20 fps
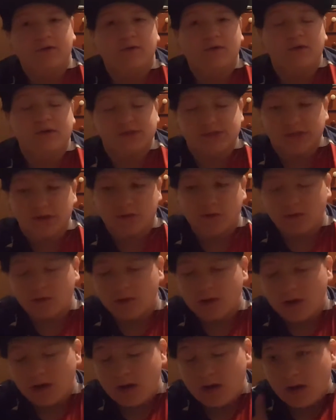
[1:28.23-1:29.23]
to it. So,
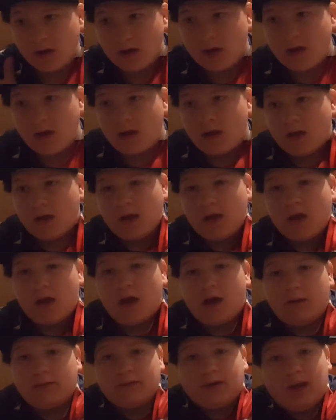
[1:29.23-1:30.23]

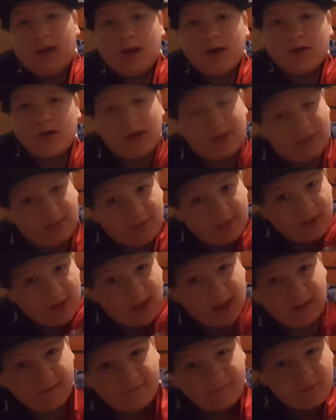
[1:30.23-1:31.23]
I'm going to narrate the
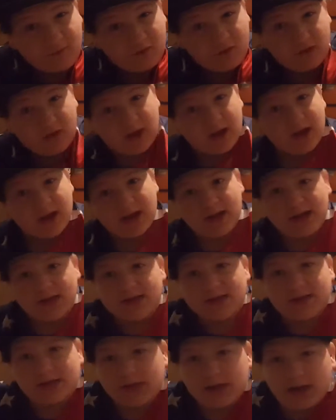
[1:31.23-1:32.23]
day for you
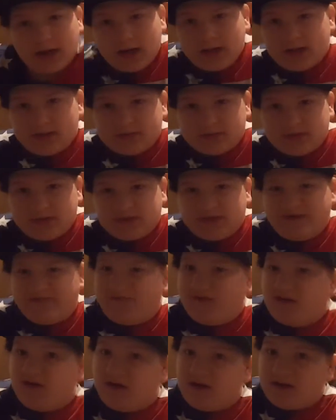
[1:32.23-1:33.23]
guys. I got to itch myself
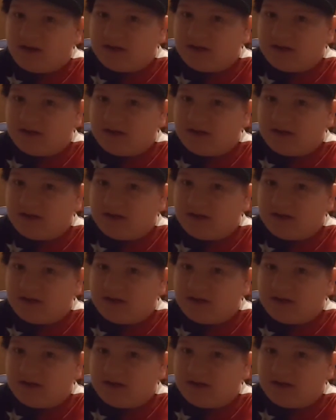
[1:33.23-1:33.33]
a lot